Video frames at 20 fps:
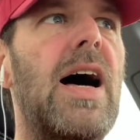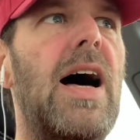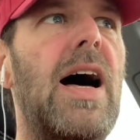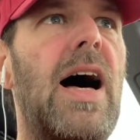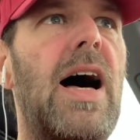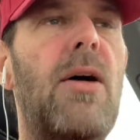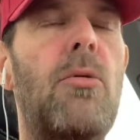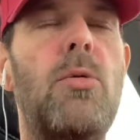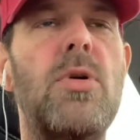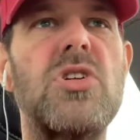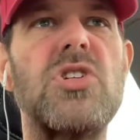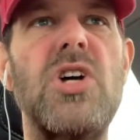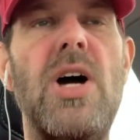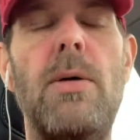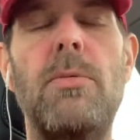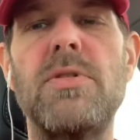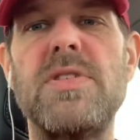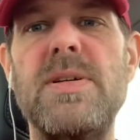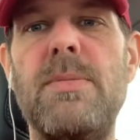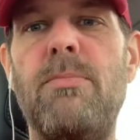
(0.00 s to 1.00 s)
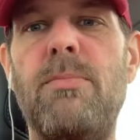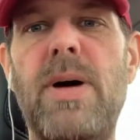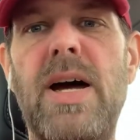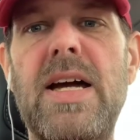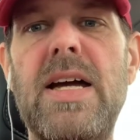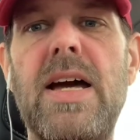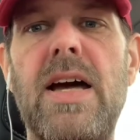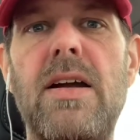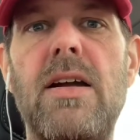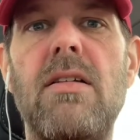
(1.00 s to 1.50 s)
I wish I was in
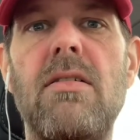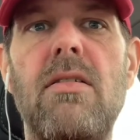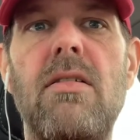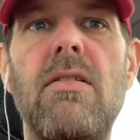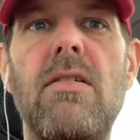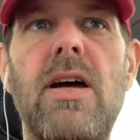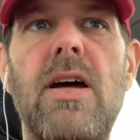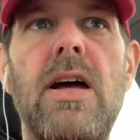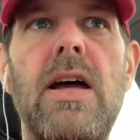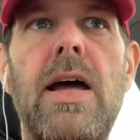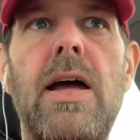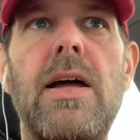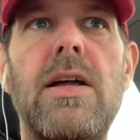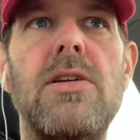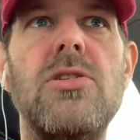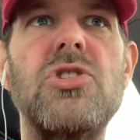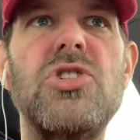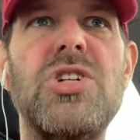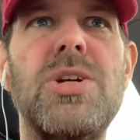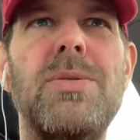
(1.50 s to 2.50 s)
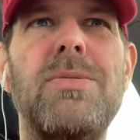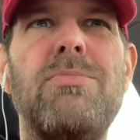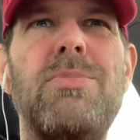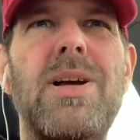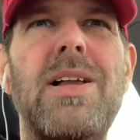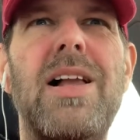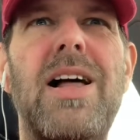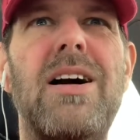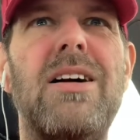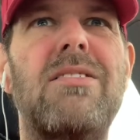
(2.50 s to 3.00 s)
bed. And she would be
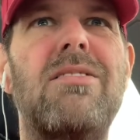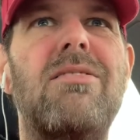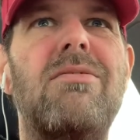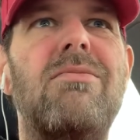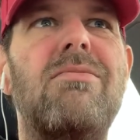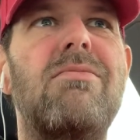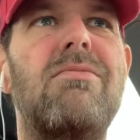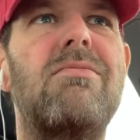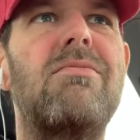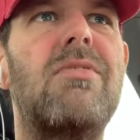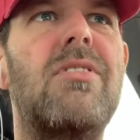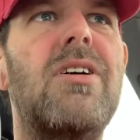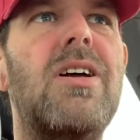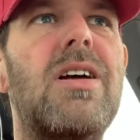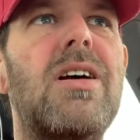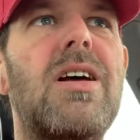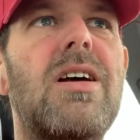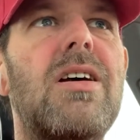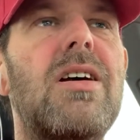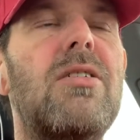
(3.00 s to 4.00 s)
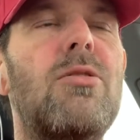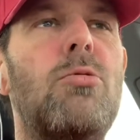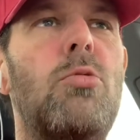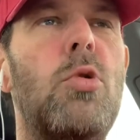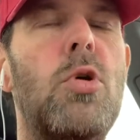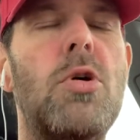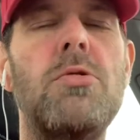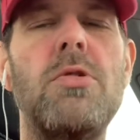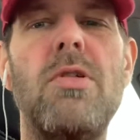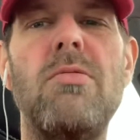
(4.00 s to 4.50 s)
like,
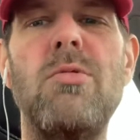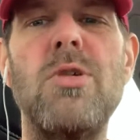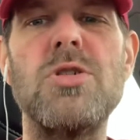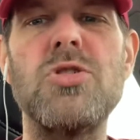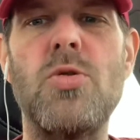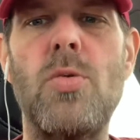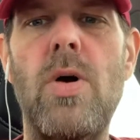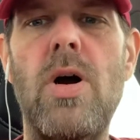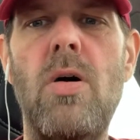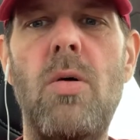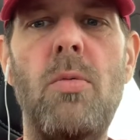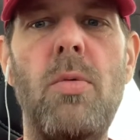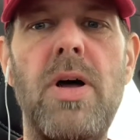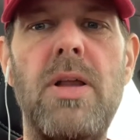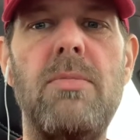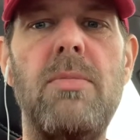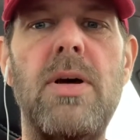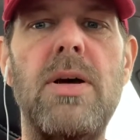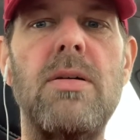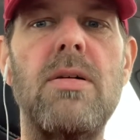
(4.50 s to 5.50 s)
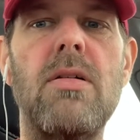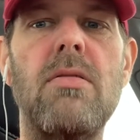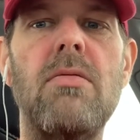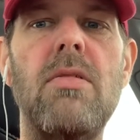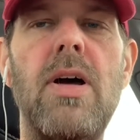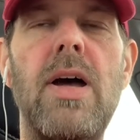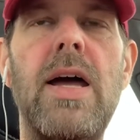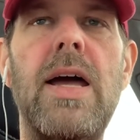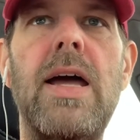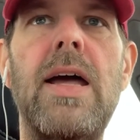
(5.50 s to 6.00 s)
wondering what's wrong with me.
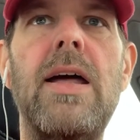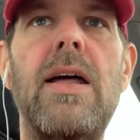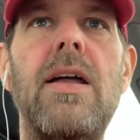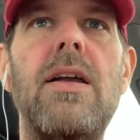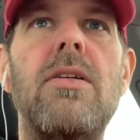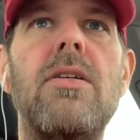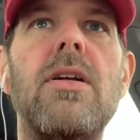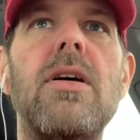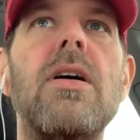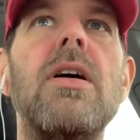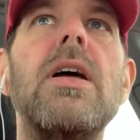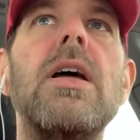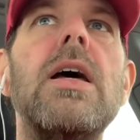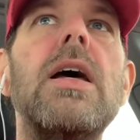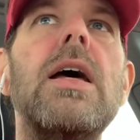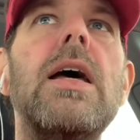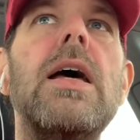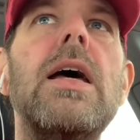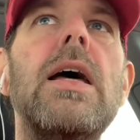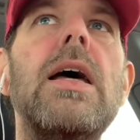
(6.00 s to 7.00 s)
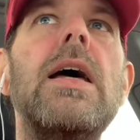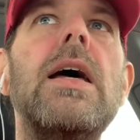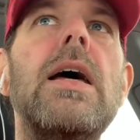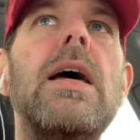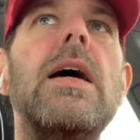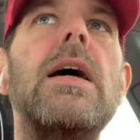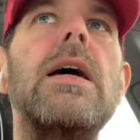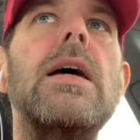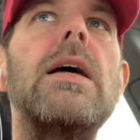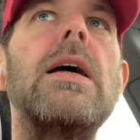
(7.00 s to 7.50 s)
And
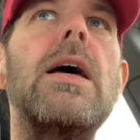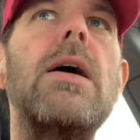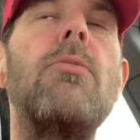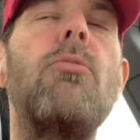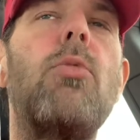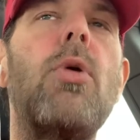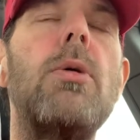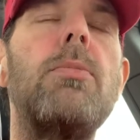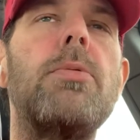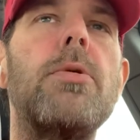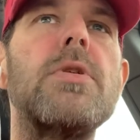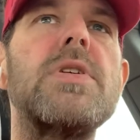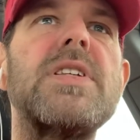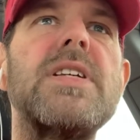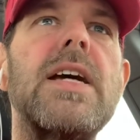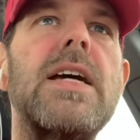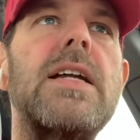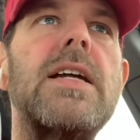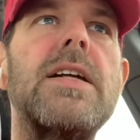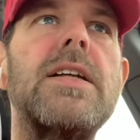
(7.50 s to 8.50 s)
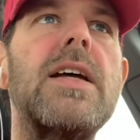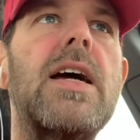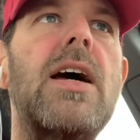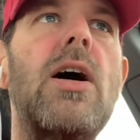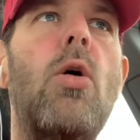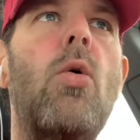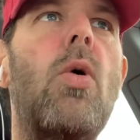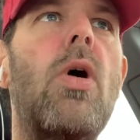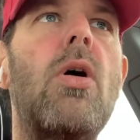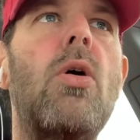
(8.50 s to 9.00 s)
we proceeded to
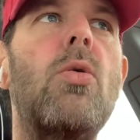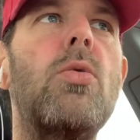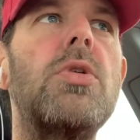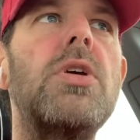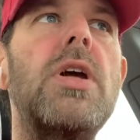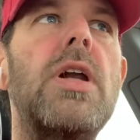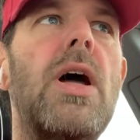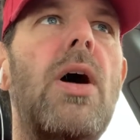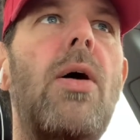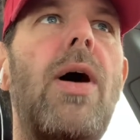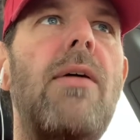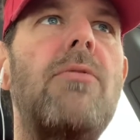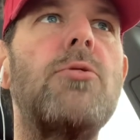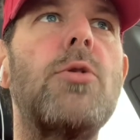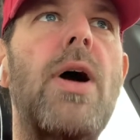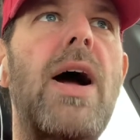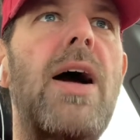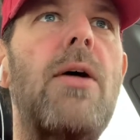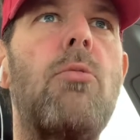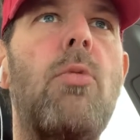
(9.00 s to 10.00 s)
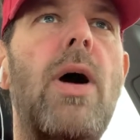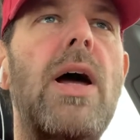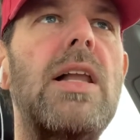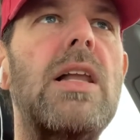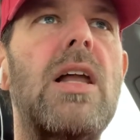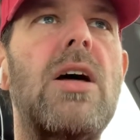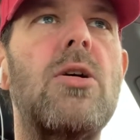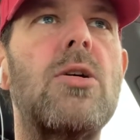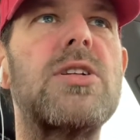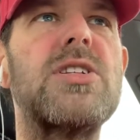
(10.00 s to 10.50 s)
go on, after I had weight
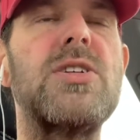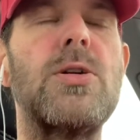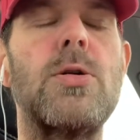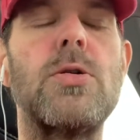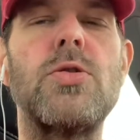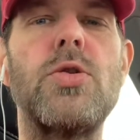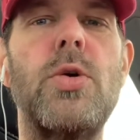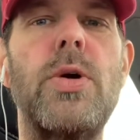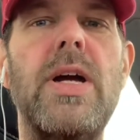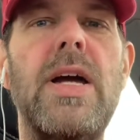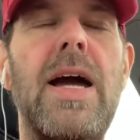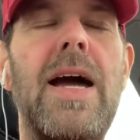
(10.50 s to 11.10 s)
loss surgery.